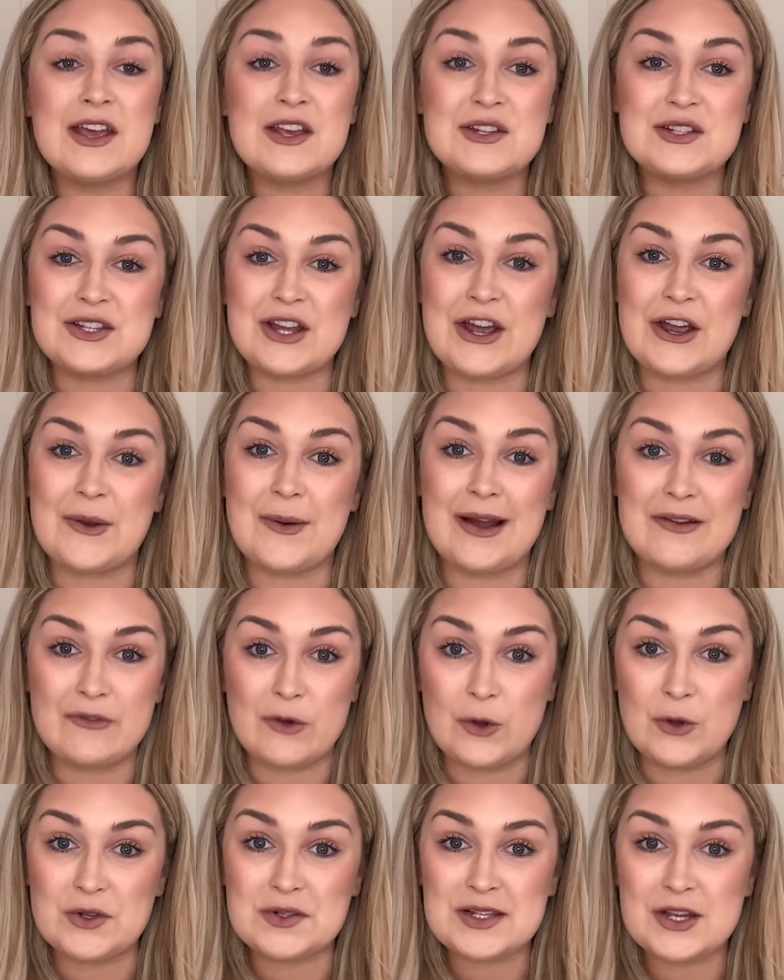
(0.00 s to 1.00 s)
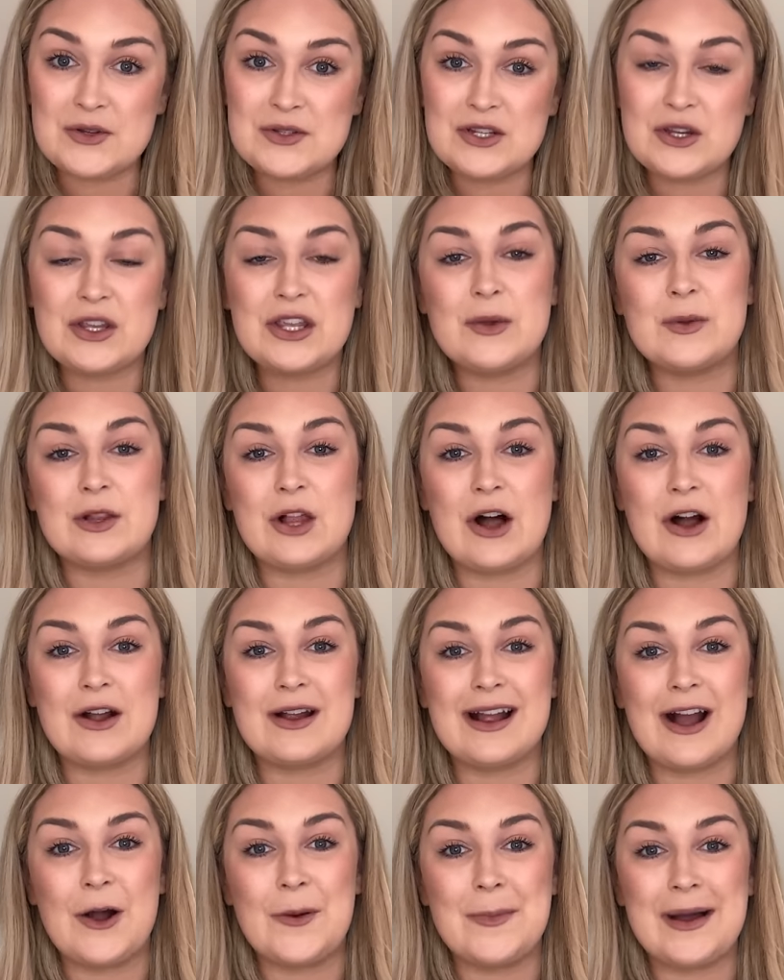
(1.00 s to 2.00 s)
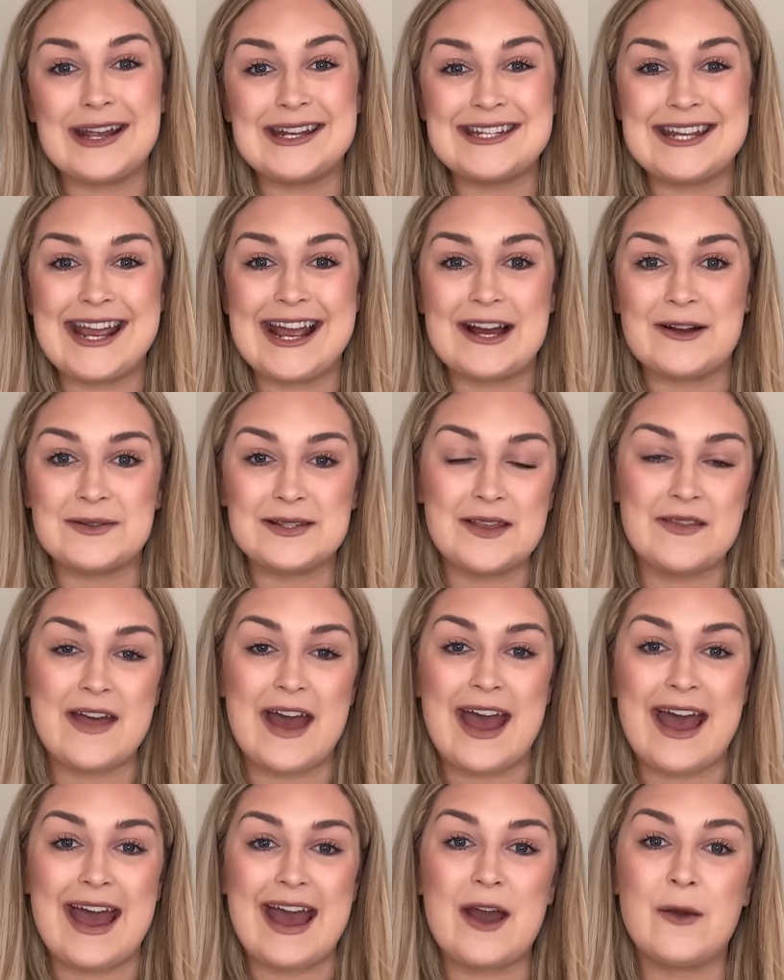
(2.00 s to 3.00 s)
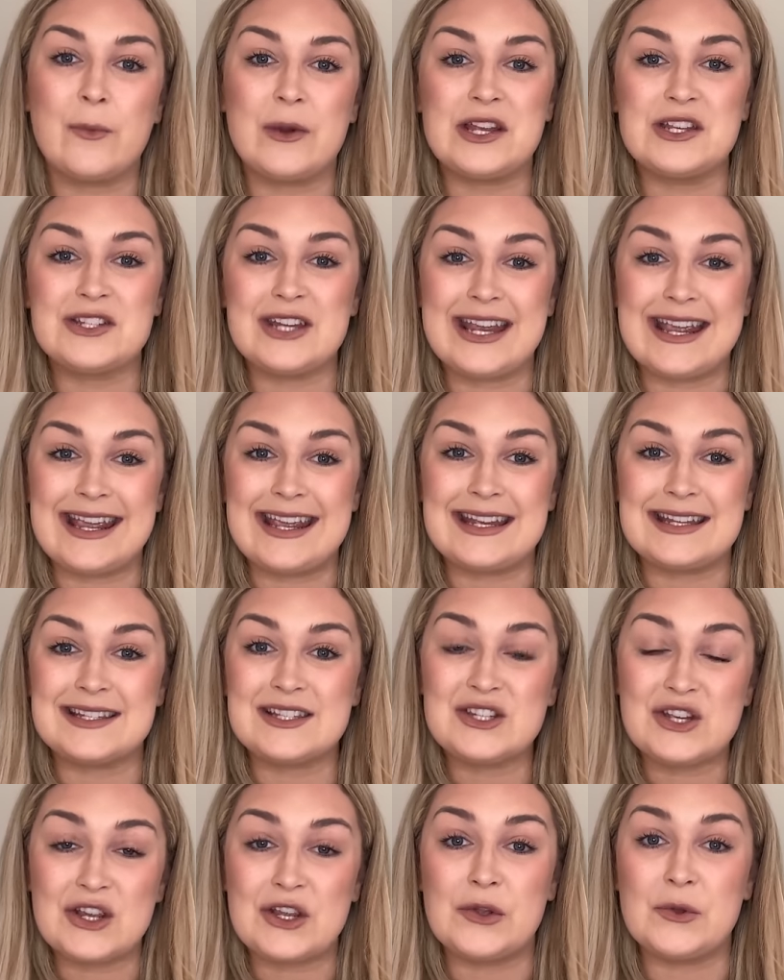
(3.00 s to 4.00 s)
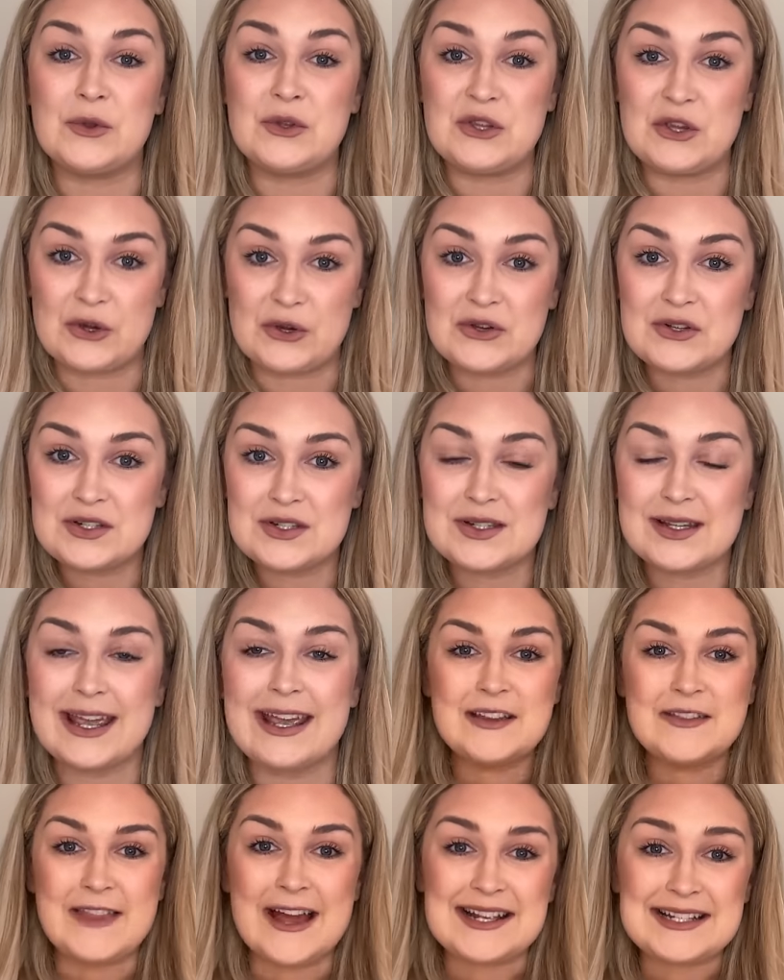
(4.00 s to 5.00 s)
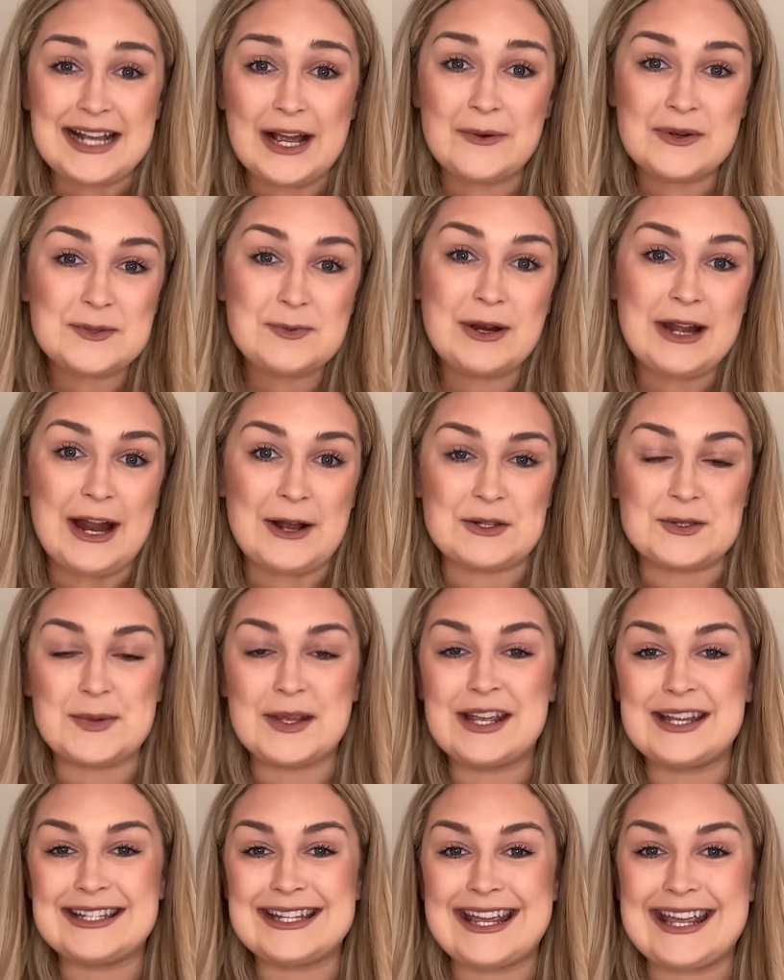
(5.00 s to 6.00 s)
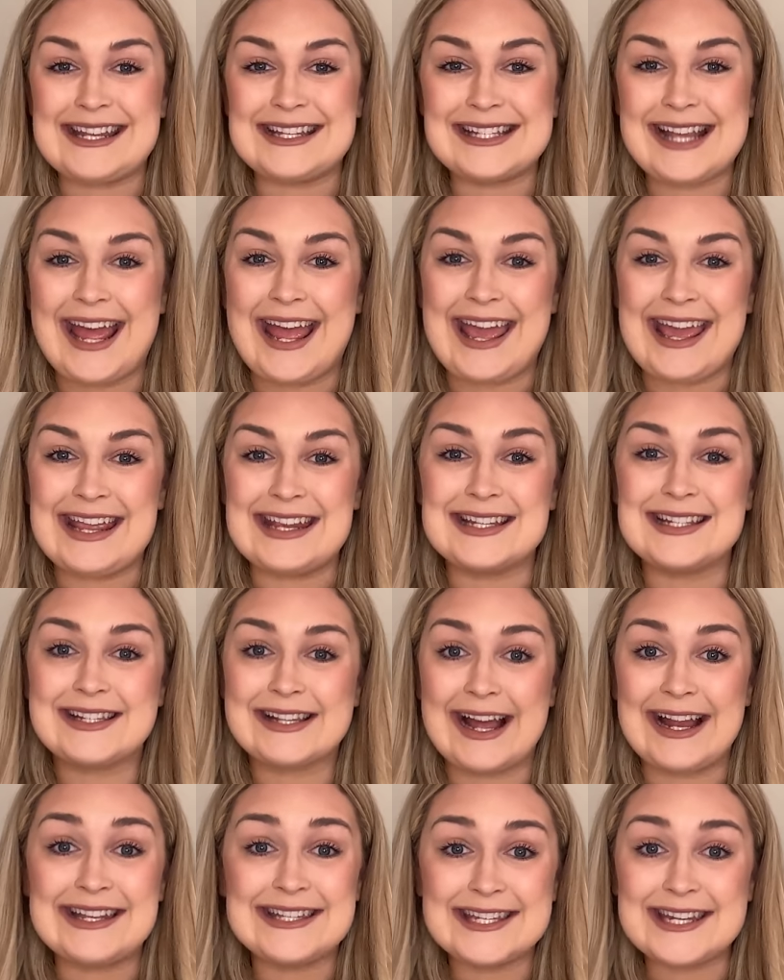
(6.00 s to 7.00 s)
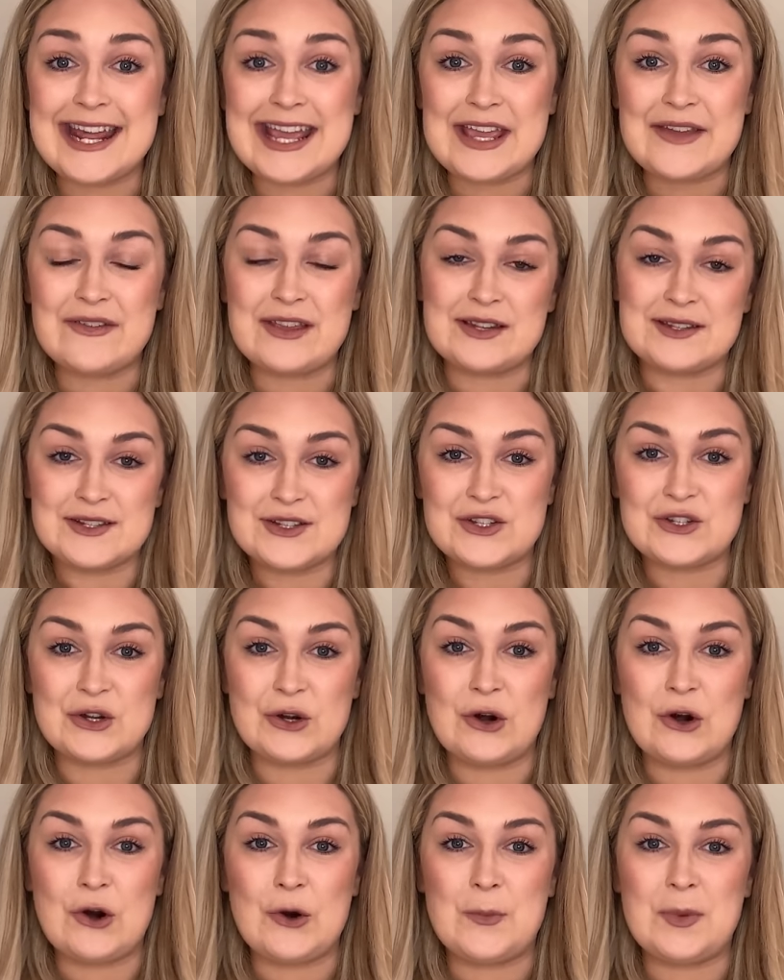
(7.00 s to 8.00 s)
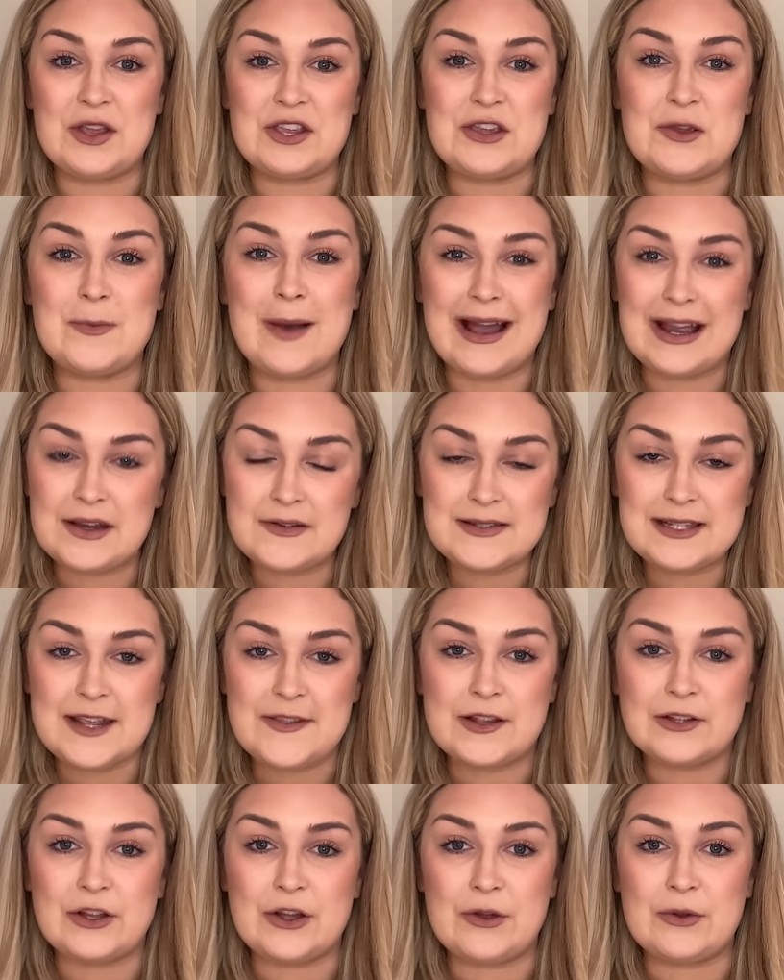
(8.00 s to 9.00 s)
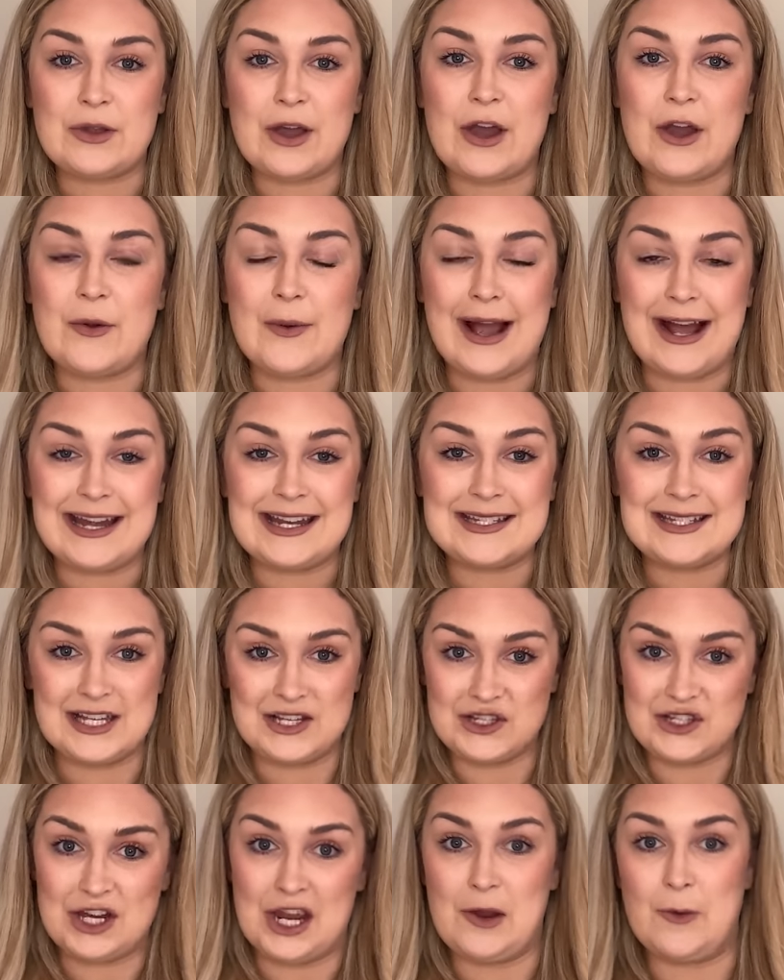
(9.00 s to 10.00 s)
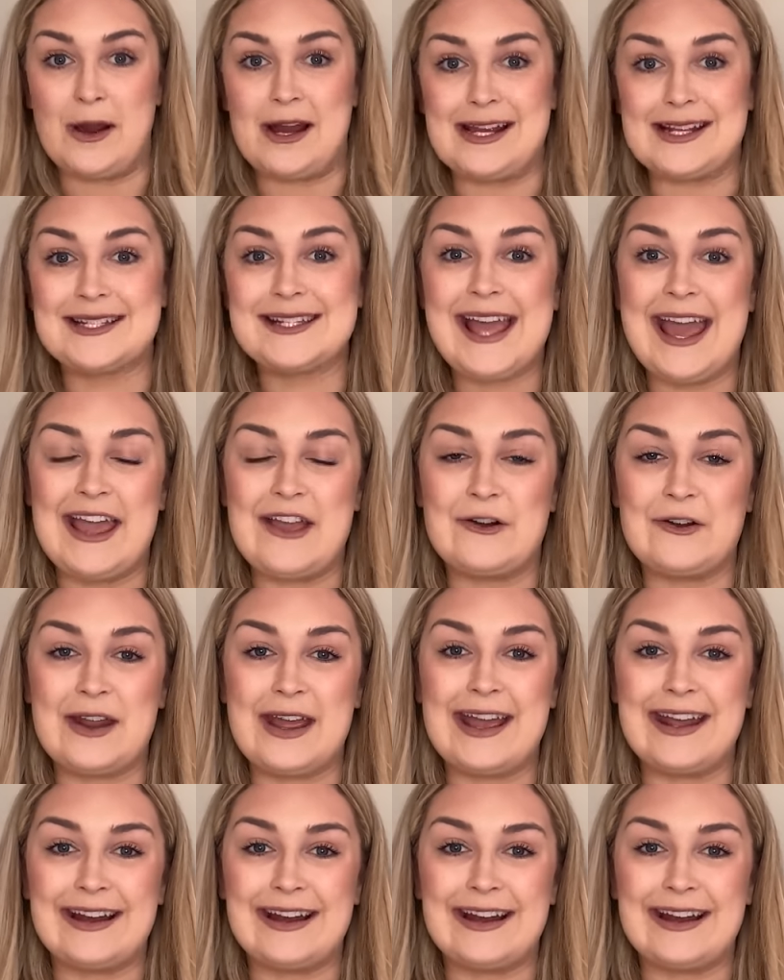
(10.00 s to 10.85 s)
So I've also took you along on my day out to there, which is to Yusk. That's how it's pronounced because it's a Scandinavian store, but you might have seen the logo and it says JYSK on it.